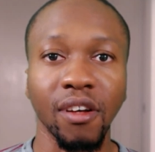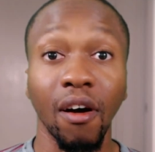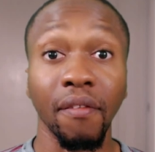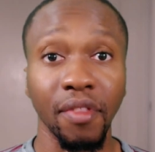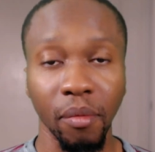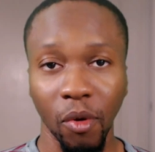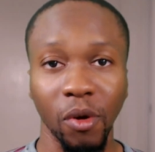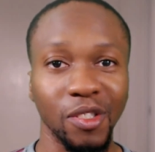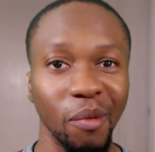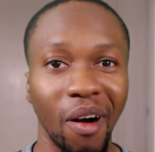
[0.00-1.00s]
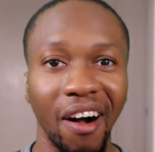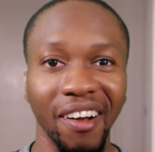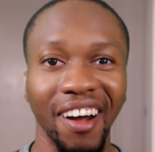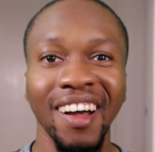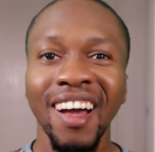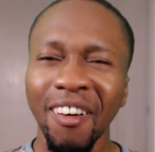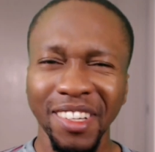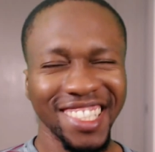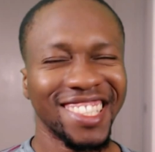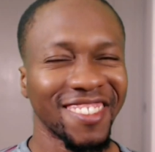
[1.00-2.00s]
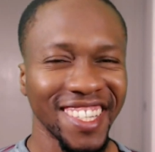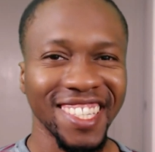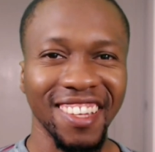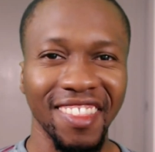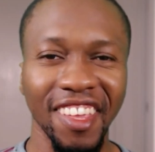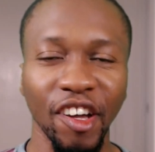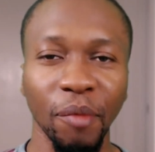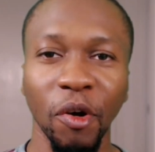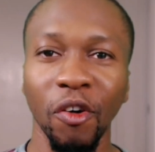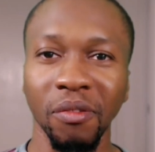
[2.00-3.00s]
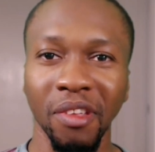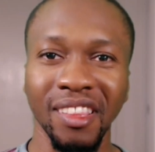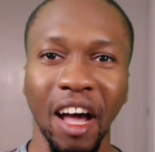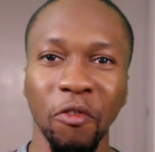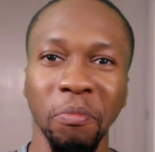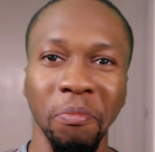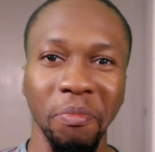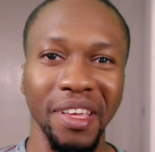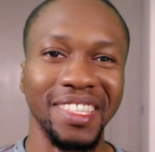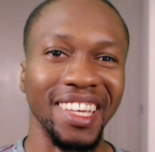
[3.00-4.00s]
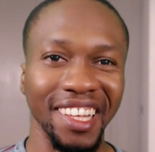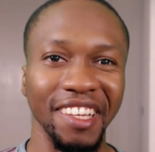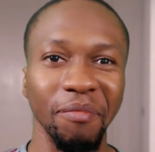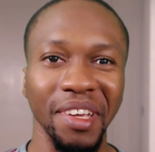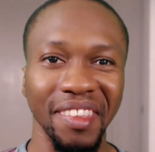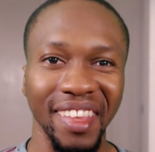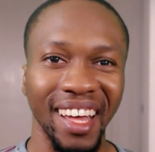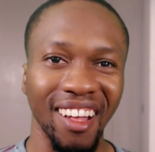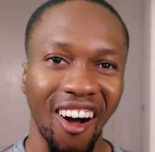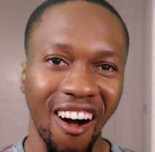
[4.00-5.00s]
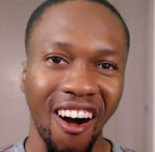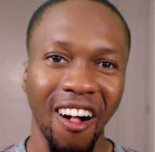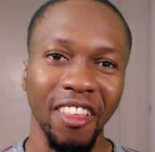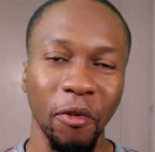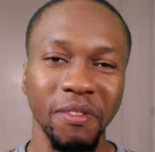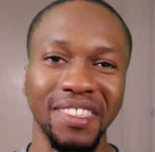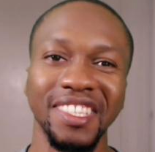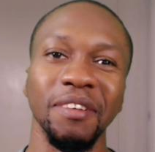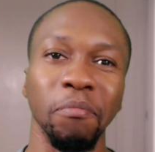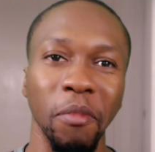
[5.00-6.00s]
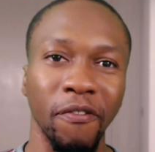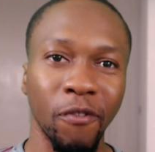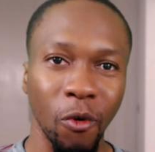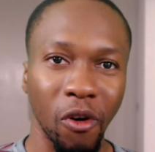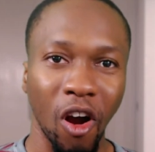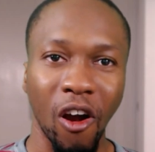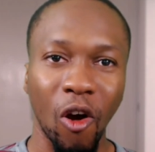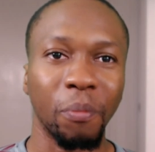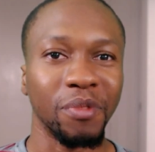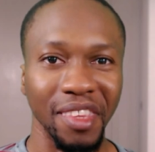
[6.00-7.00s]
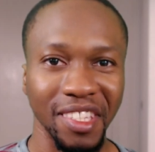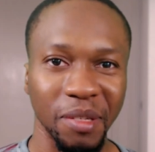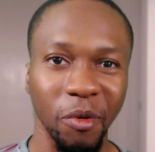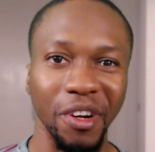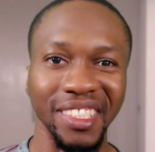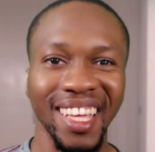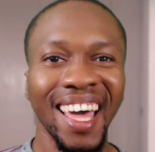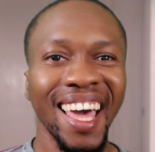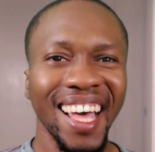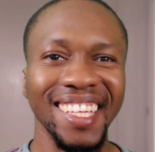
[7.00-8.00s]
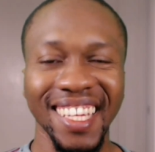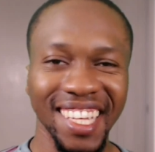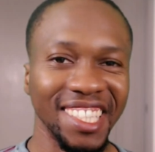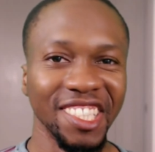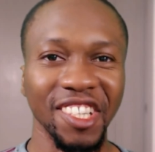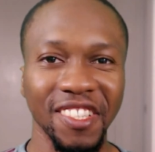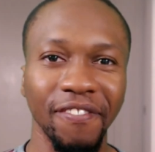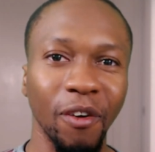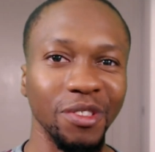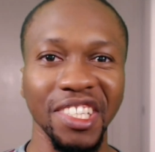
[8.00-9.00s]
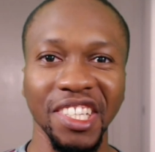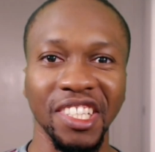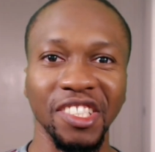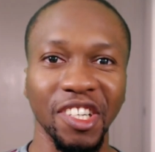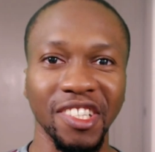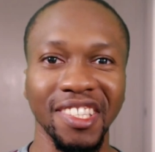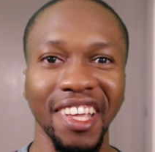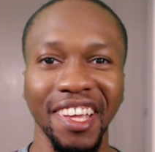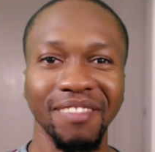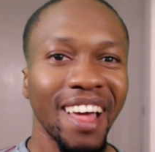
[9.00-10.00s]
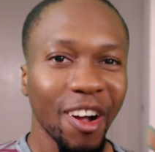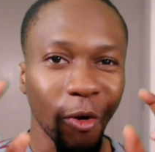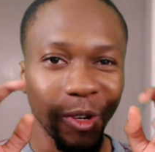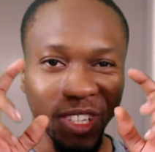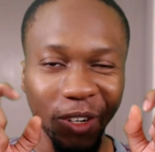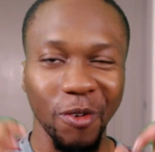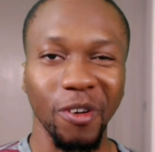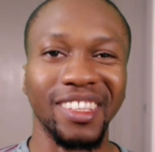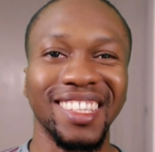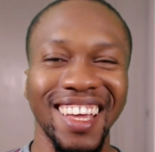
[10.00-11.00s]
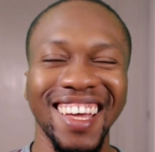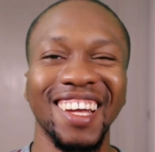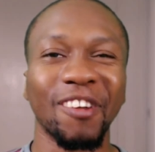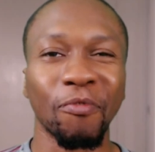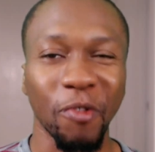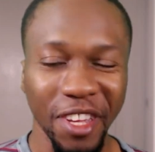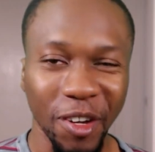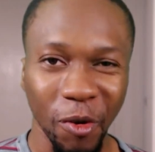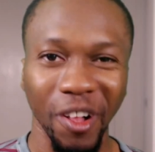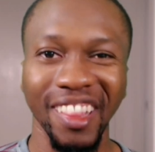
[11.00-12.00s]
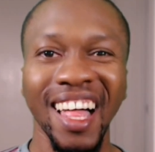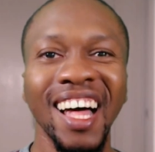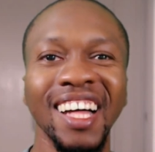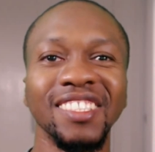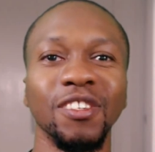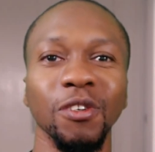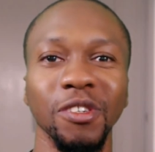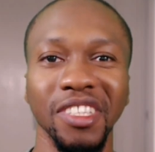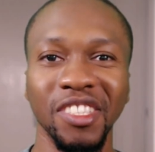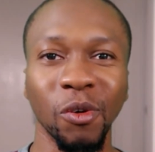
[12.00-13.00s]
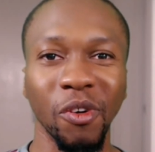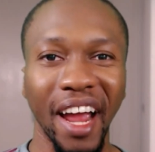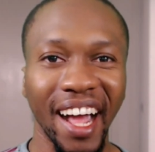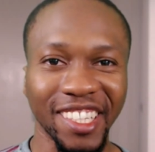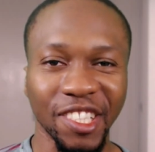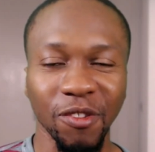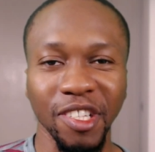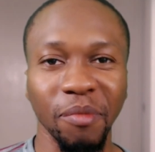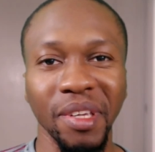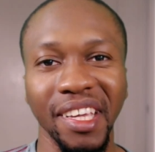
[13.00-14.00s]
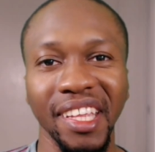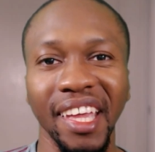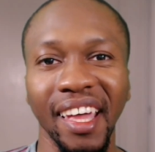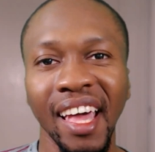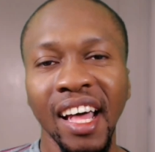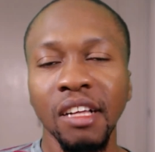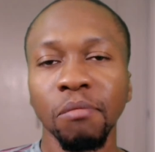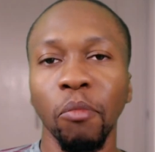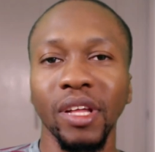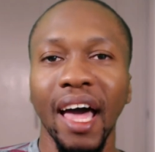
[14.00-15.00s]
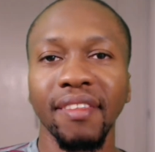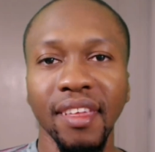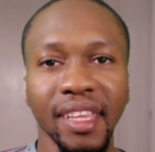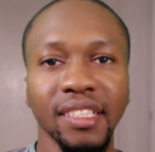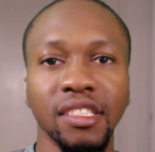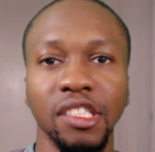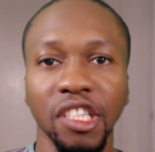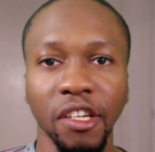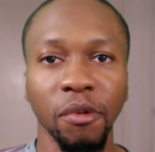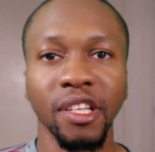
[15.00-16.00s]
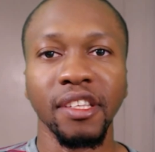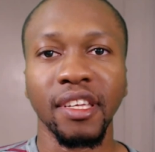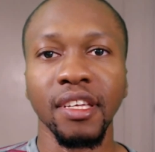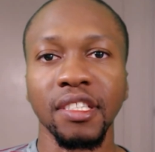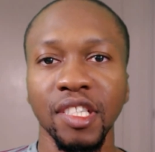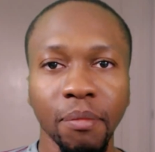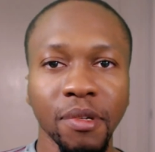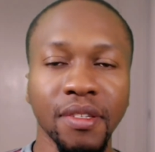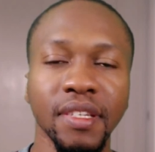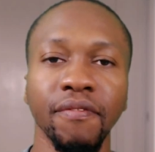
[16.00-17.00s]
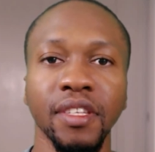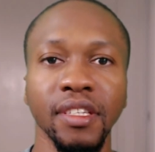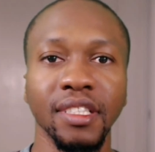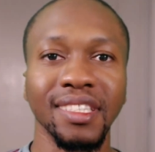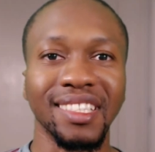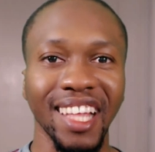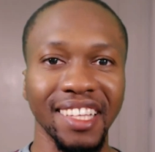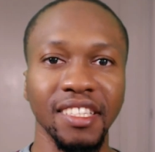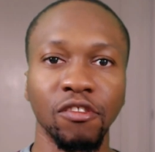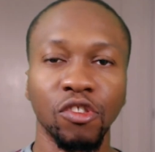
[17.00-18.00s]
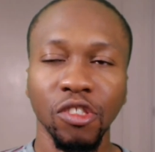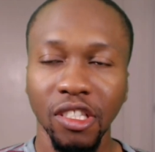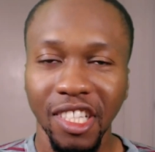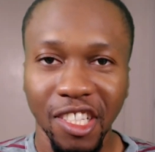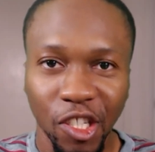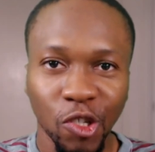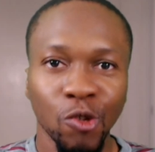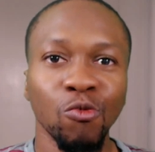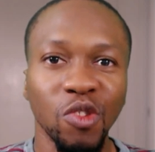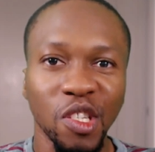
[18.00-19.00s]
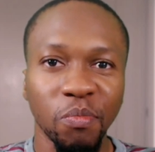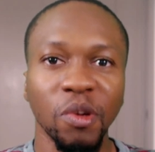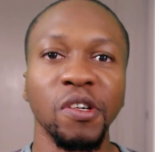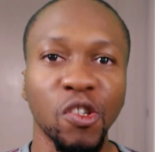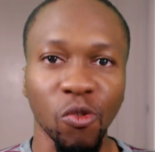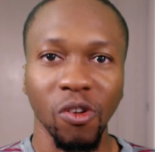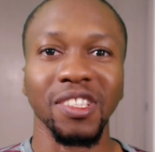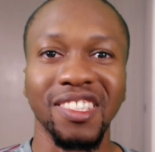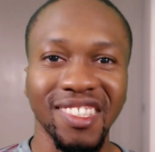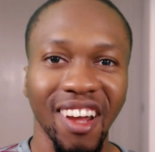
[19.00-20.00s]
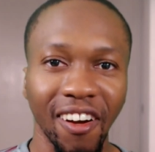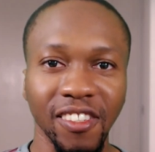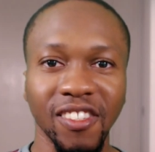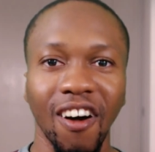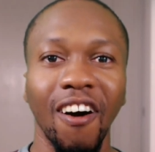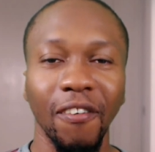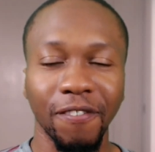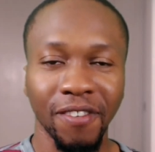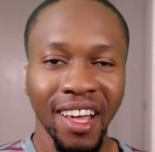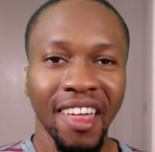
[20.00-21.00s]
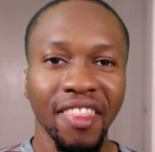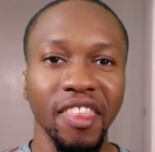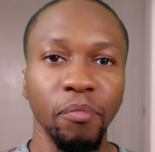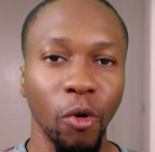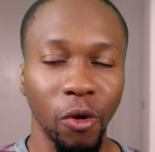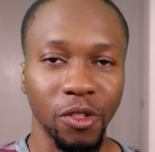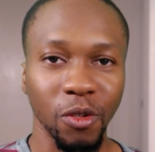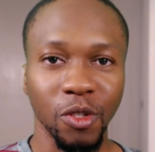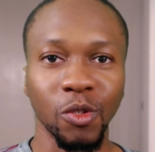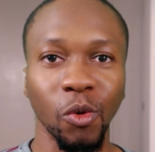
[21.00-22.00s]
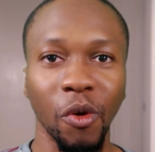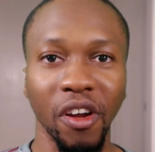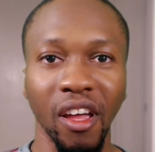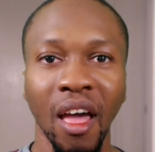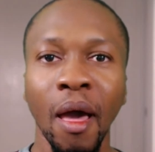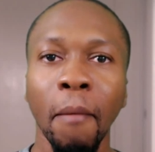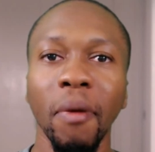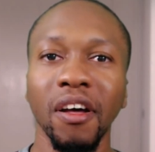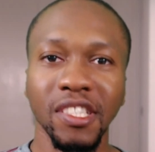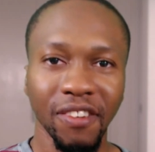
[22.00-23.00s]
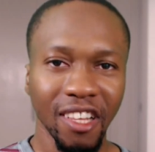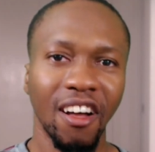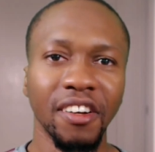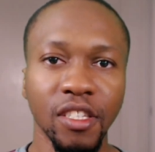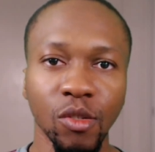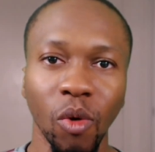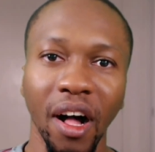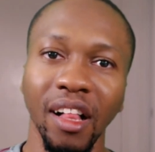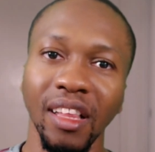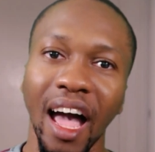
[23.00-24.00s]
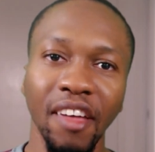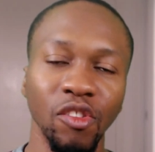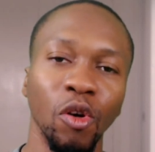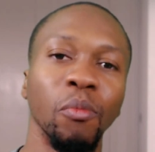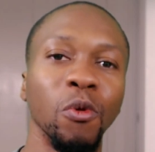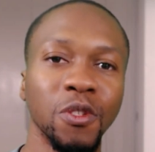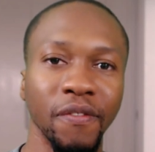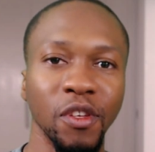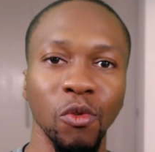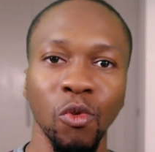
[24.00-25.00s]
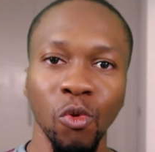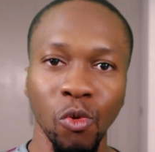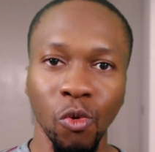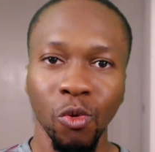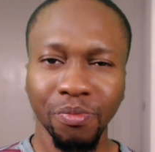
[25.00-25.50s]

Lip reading: of the Boruto manga, which is crazy to think about. That would basically mean that all that we've seen before, or up to this point, is essentially just the foundation, just the quote-unquote prequel to the story actually beginning. But I think that's genuinely the case. Chapter 78 is like this, the true spiritual start of the Boruto story. Because for the longest while, I know most of you who